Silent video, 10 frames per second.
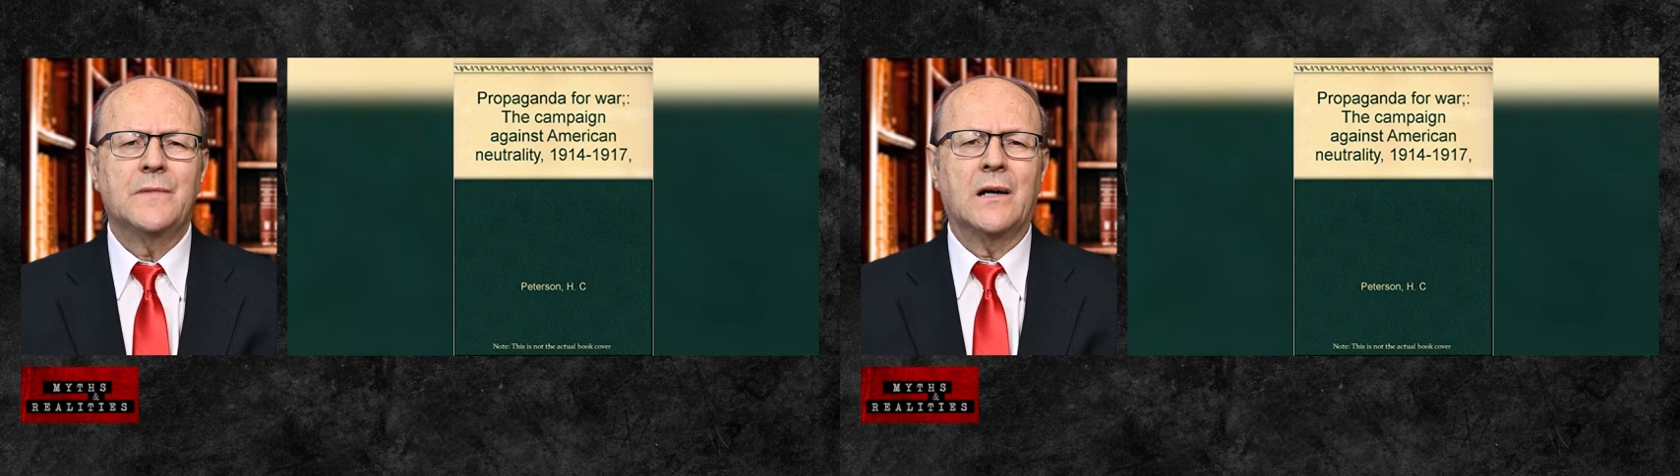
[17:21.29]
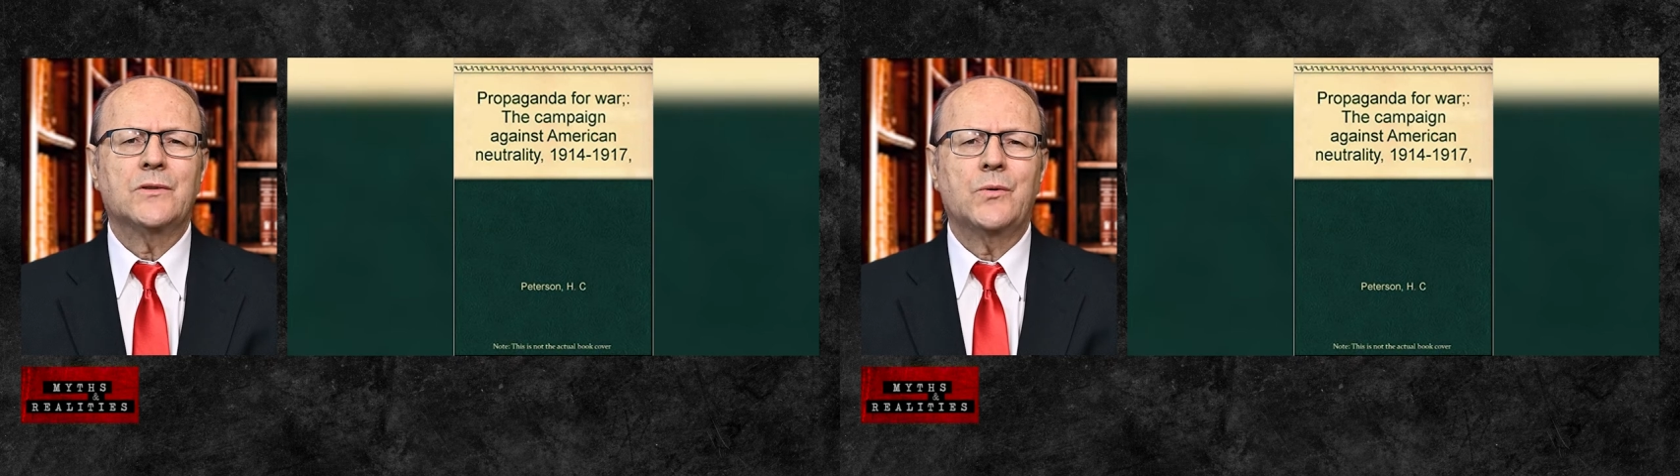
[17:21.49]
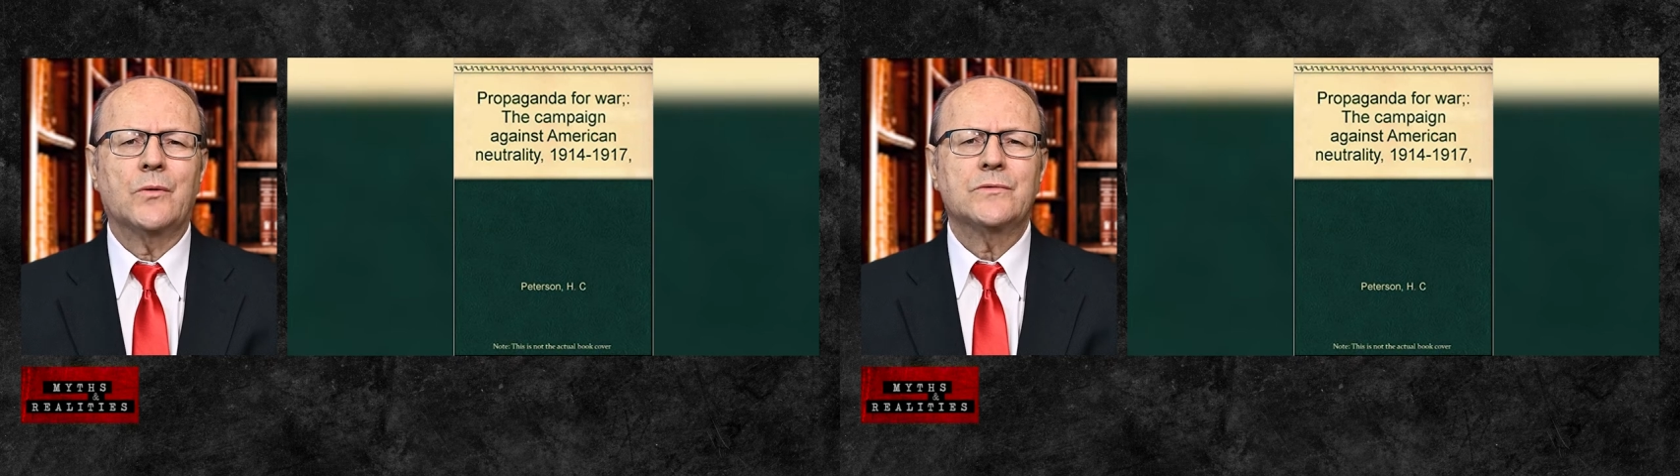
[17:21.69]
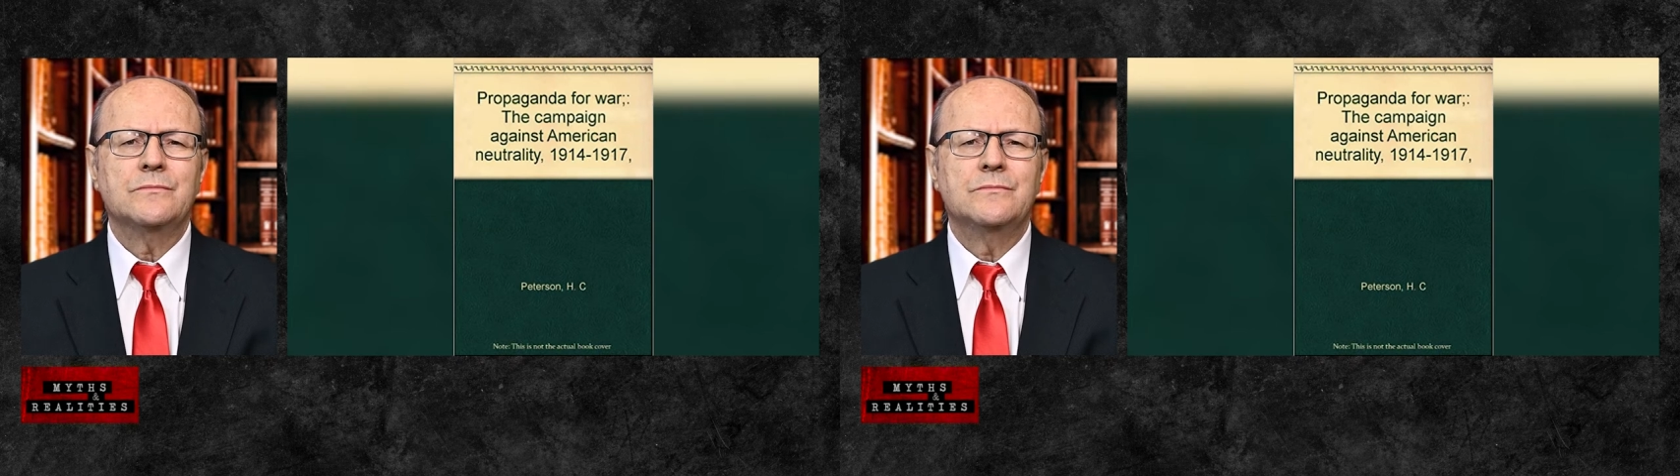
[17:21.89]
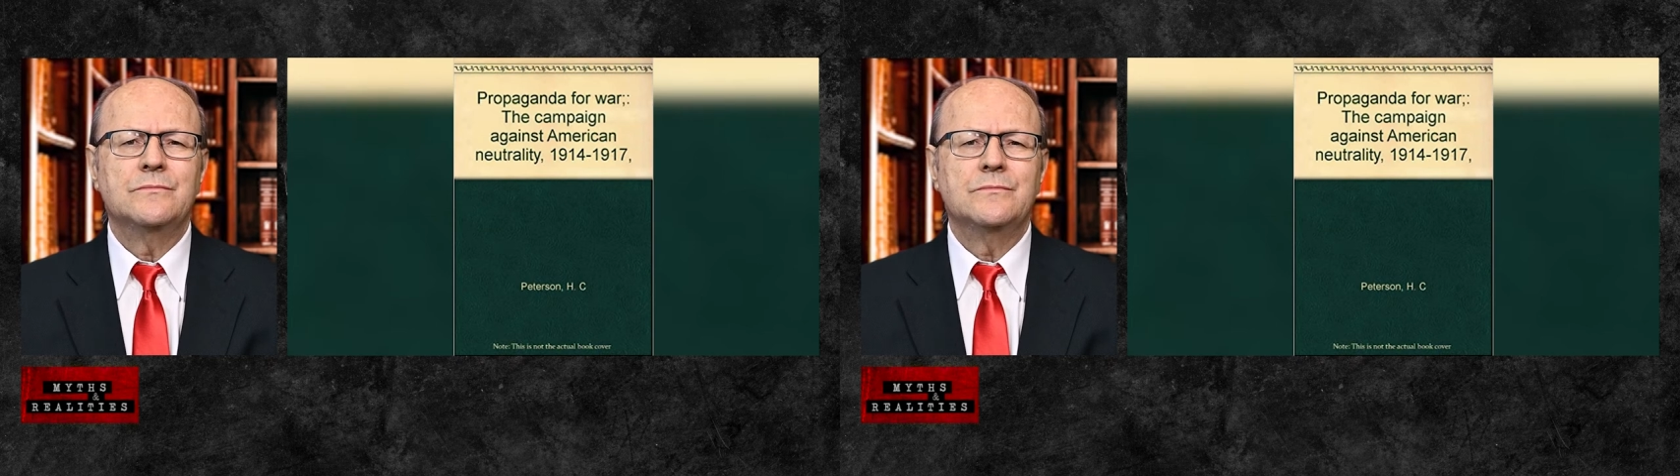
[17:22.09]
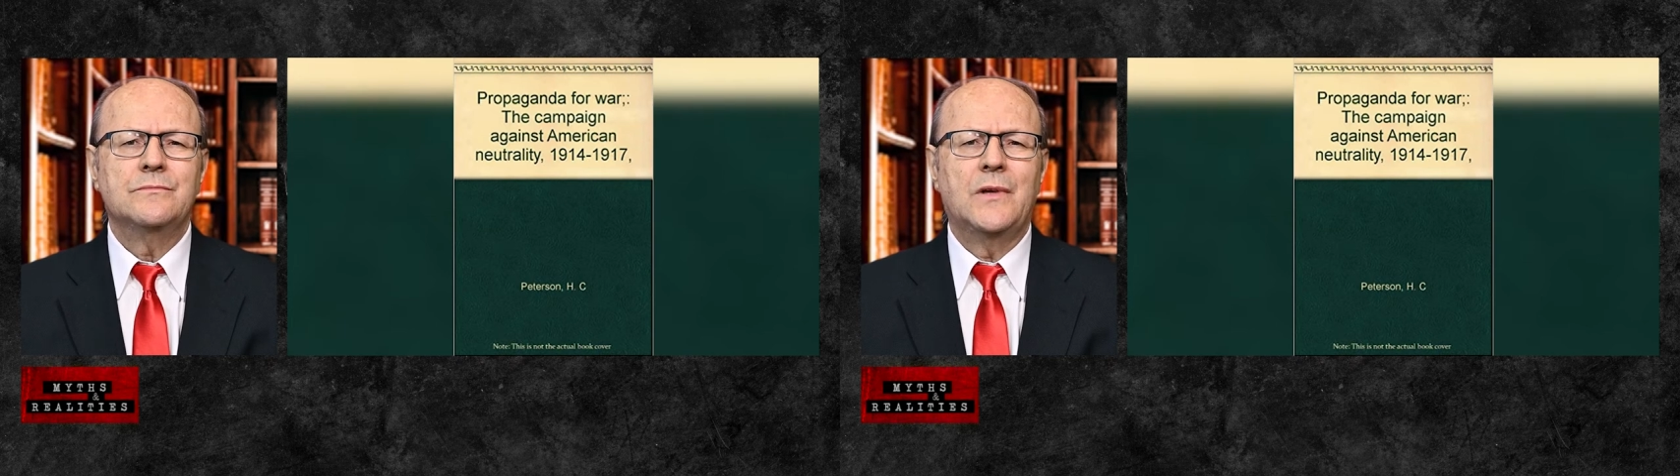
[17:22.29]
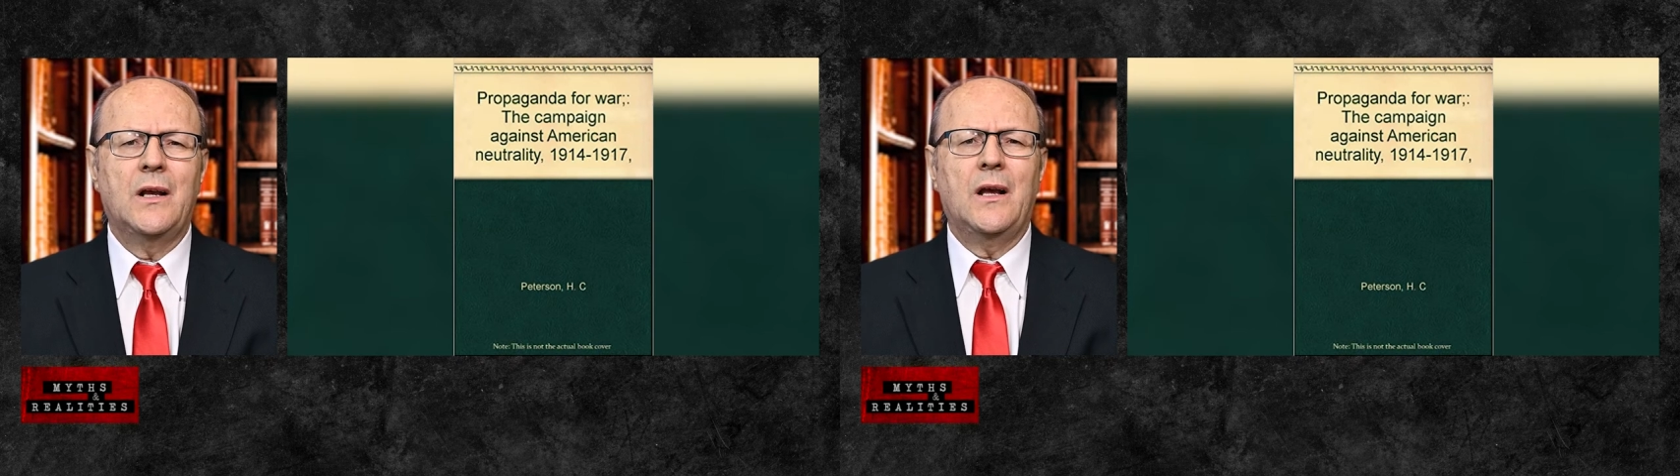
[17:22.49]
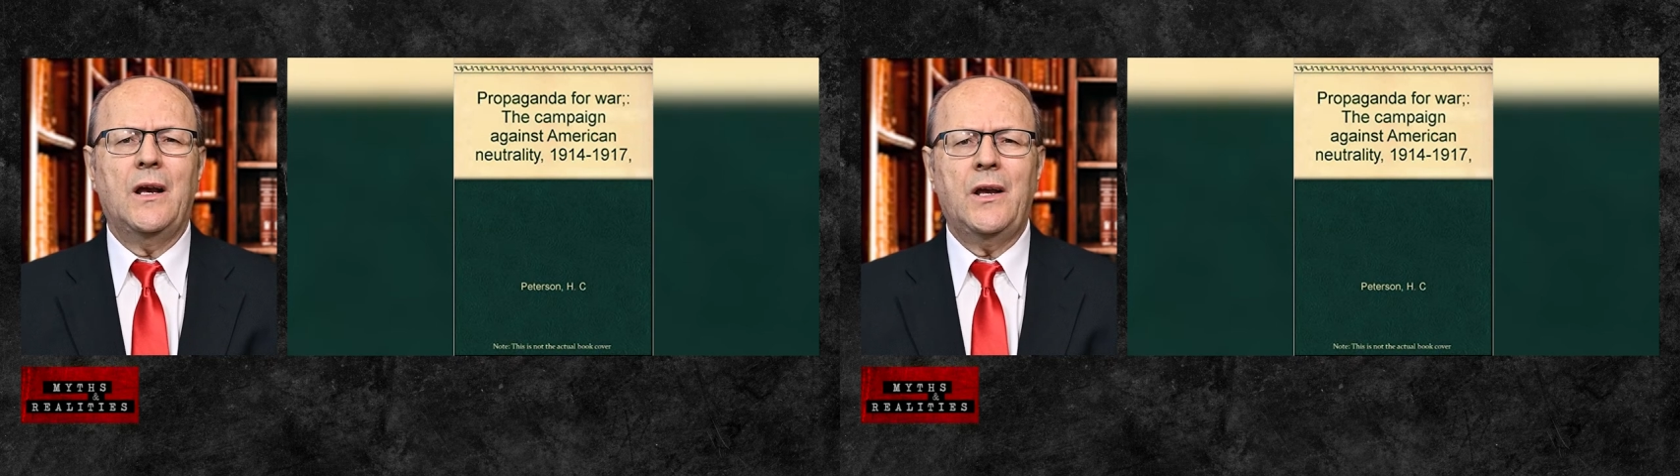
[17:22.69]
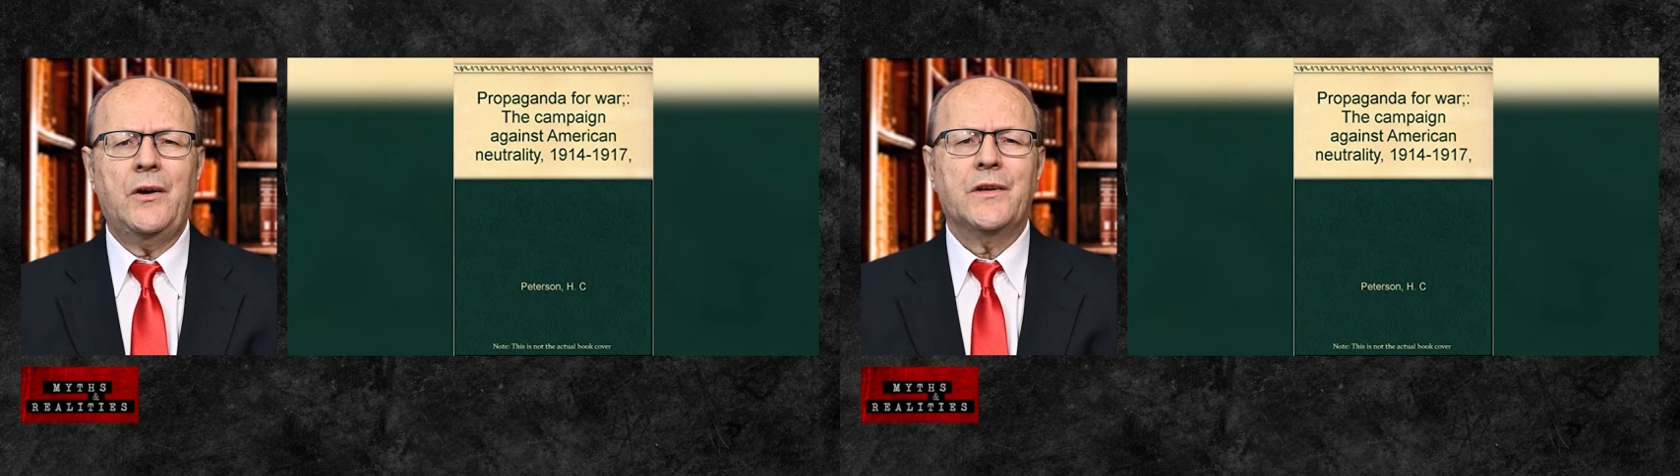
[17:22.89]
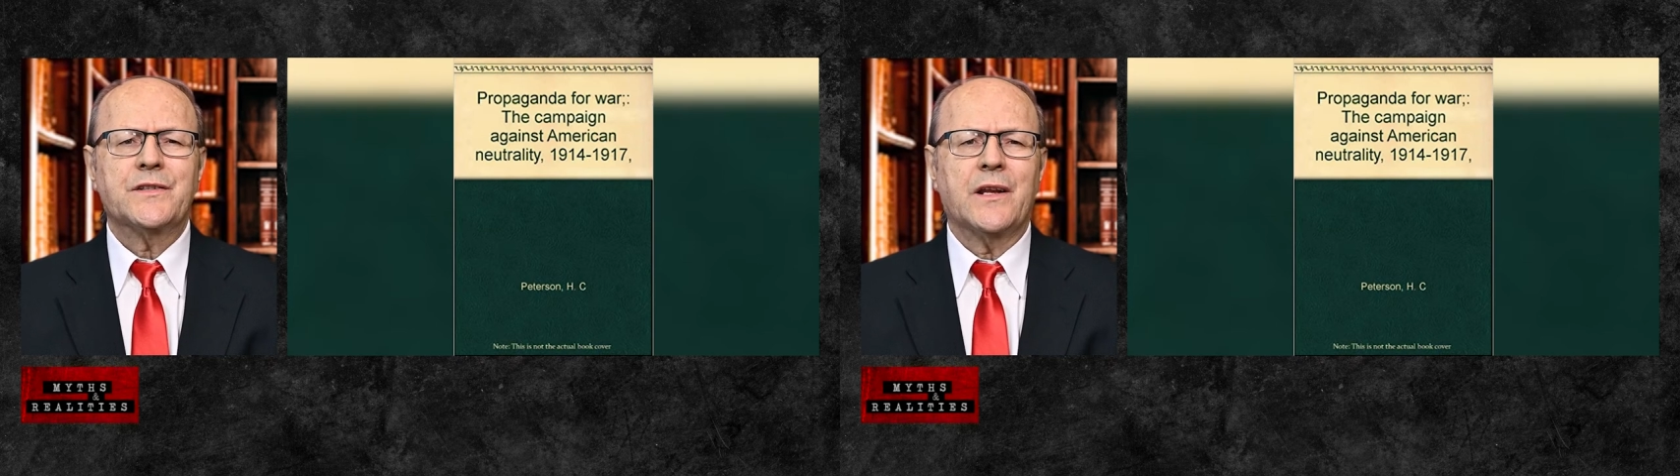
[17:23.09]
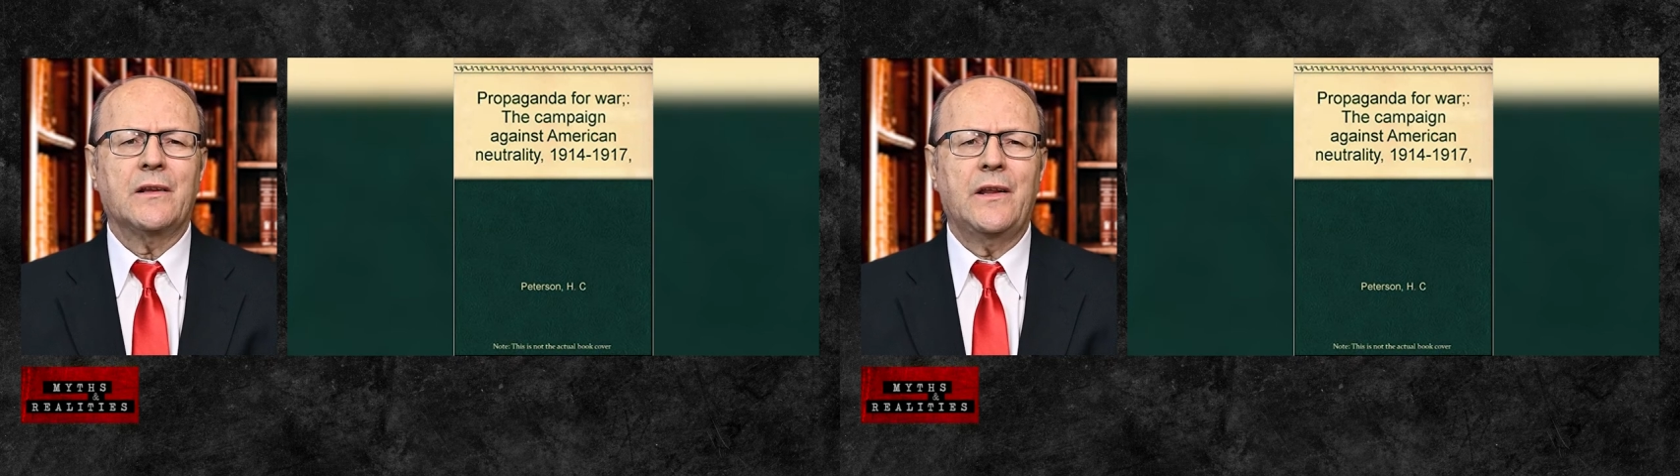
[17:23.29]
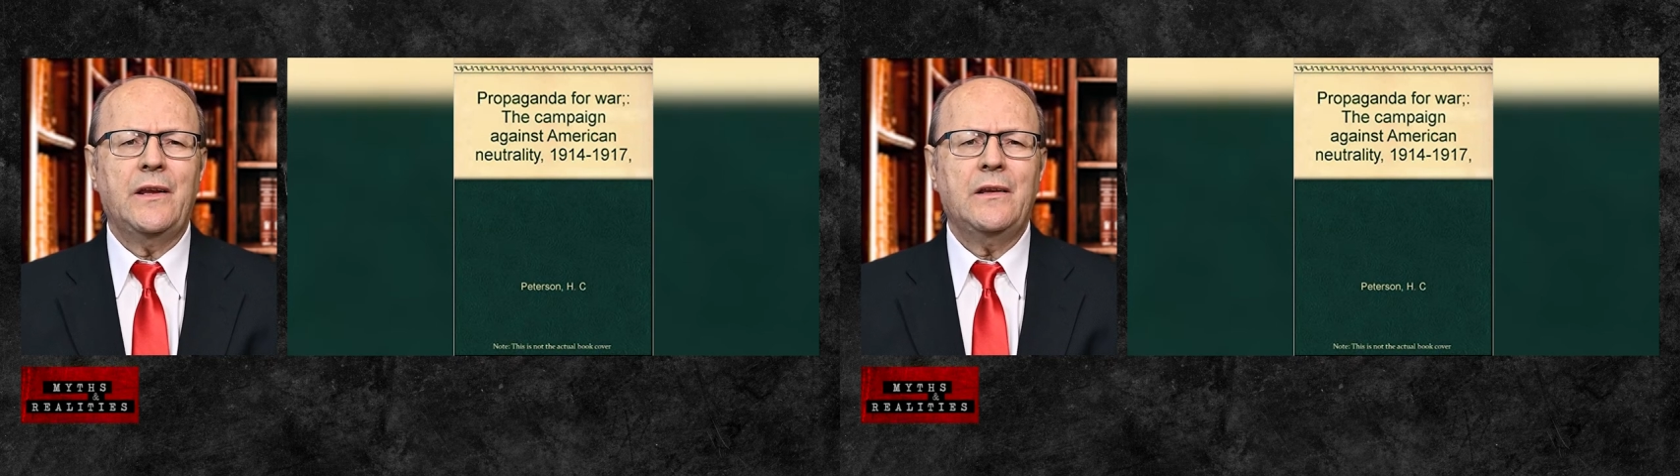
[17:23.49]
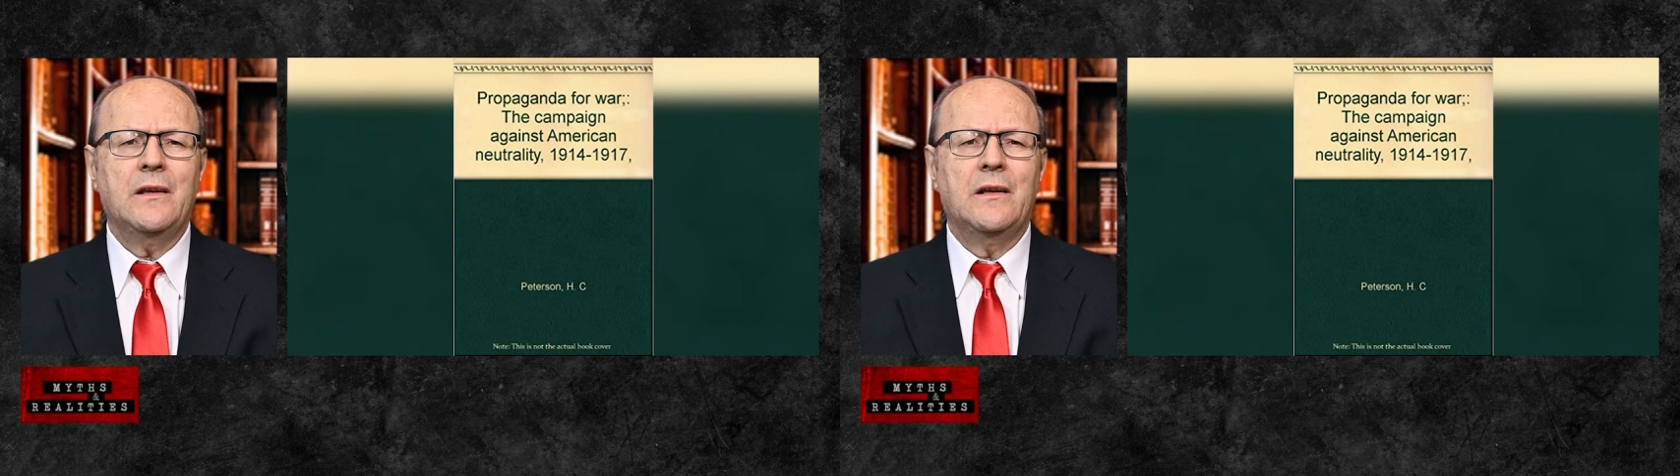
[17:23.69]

Unquote. Interestingly,